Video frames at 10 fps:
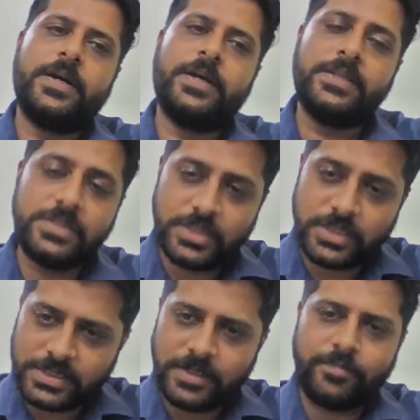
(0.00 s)

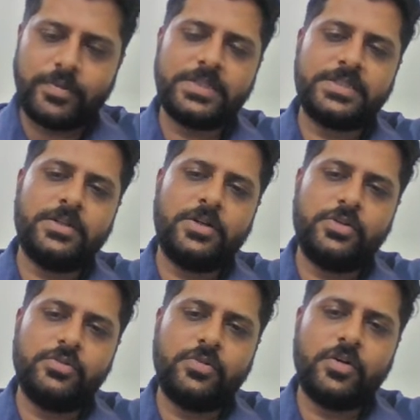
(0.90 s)
injure some person or
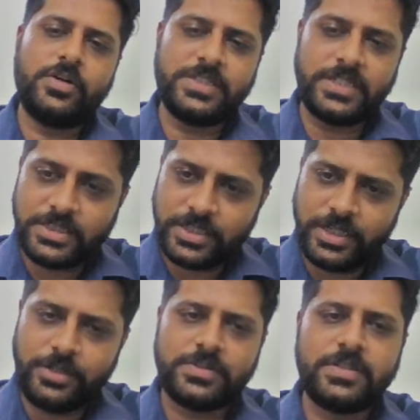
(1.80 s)
to cause
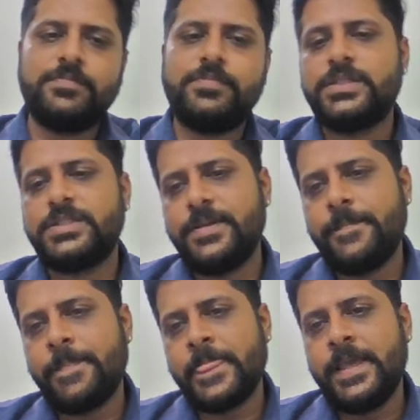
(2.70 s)
injury to some person,
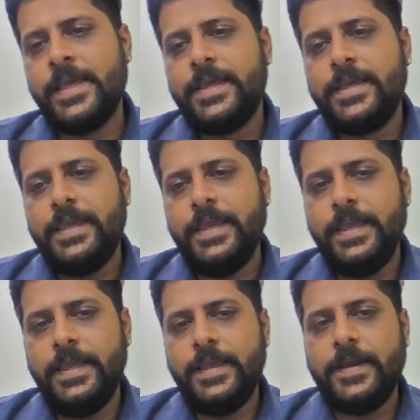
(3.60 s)

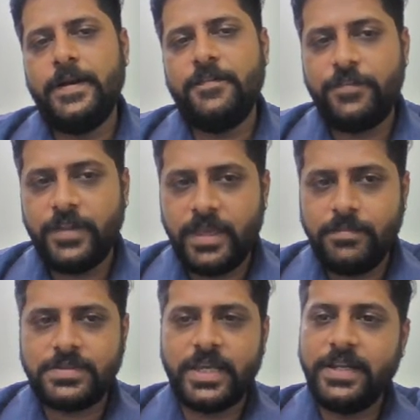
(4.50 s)
he
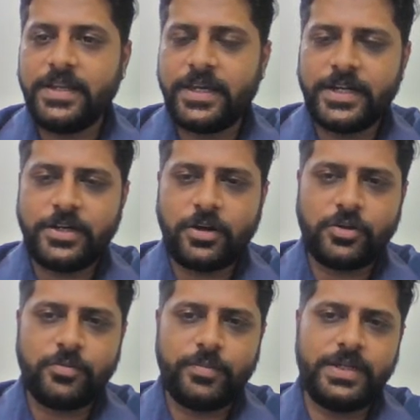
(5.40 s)
frames incorrect
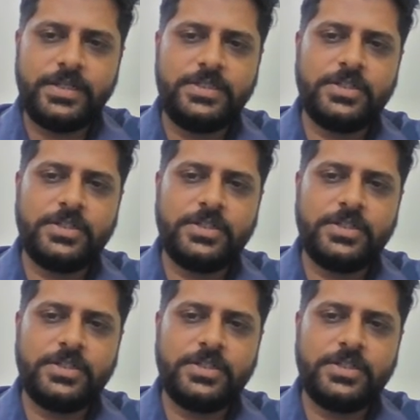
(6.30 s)
documents,